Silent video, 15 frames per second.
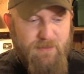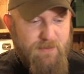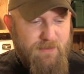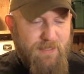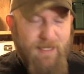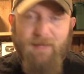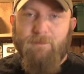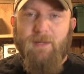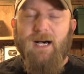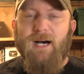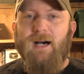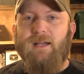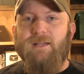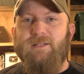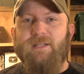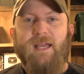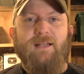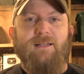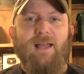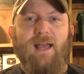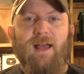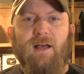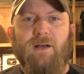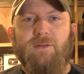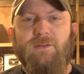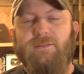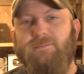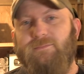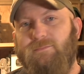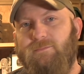Stand by. Stand down.
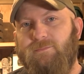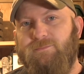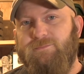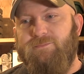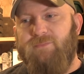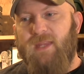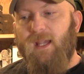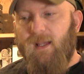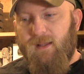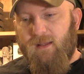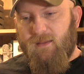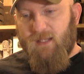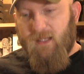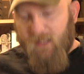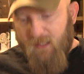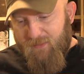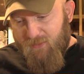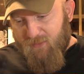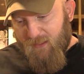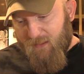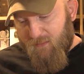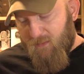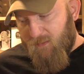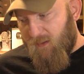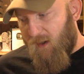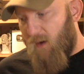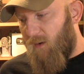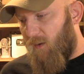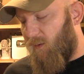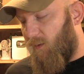That he set the
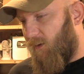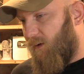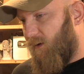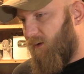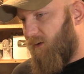tone